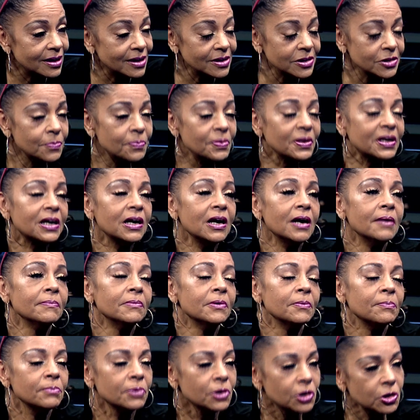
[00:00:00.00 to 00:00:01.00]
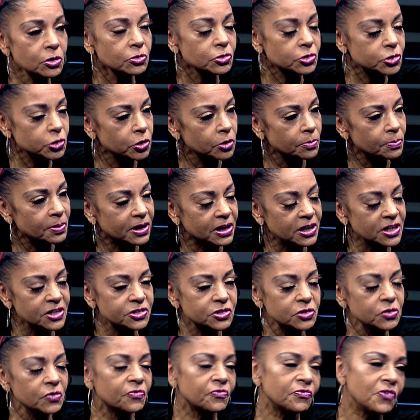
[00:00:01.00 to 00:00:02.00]
You become immune to it because
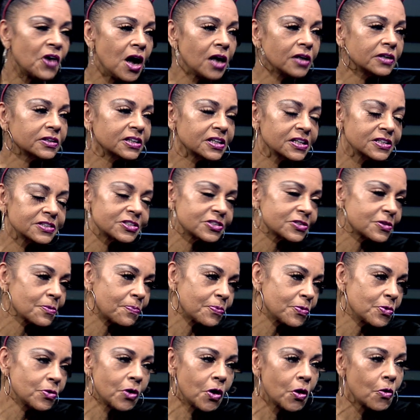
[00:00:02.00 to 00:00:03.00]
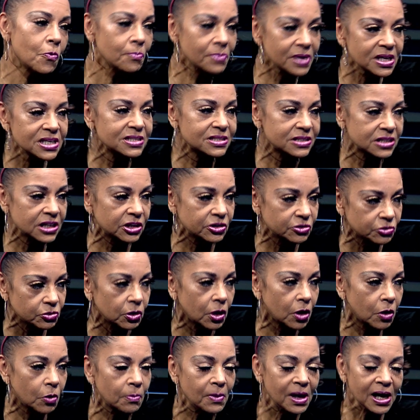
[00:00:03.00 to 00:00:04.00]
you've fallen into the poor old me
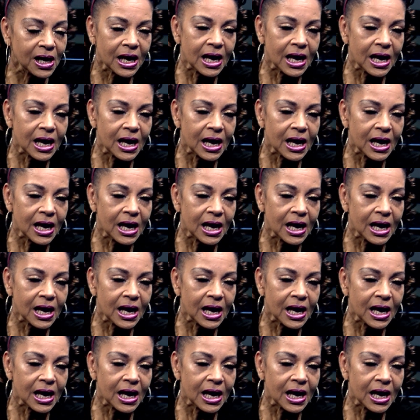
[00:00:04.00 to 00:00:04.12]
syndrome.